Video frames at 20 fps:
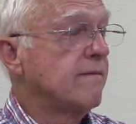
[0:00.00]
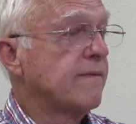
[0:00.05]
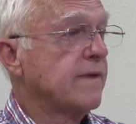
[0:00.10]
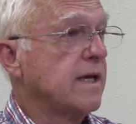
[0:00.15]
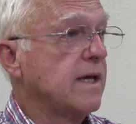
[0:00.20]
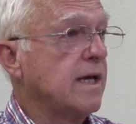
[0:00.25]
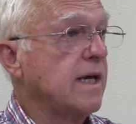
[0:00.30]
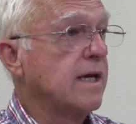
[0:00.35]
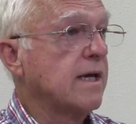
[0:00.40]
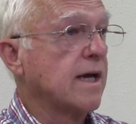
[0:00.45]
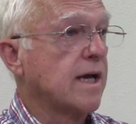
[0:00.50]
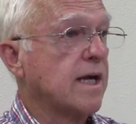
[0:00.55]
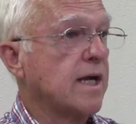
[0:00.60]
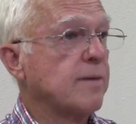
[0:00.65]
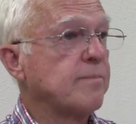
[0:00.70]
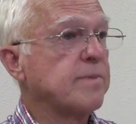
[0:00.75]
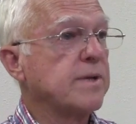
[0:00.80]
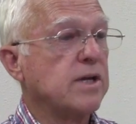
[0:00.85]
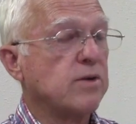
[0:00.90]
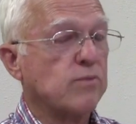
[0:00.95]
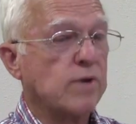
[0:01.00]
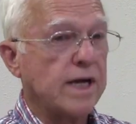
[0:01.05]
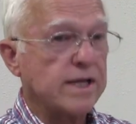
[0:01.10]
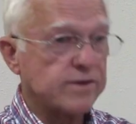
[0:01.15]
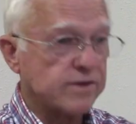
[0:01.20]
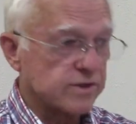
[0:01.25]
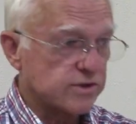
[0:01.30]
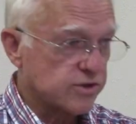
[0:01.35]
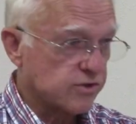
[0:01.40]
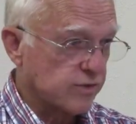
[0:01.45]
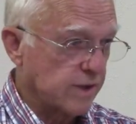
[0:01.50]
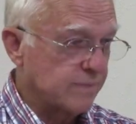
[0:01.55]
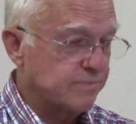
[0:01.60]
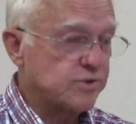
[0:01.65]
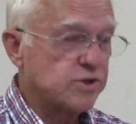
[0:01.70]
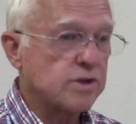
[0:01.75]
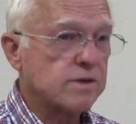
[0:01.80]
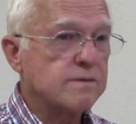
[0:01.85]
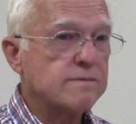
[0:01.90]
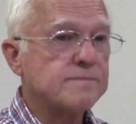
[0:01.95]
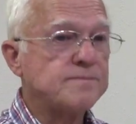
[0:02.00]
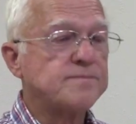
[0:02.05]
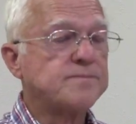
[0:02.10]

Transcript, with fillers: He got up and he read the scripture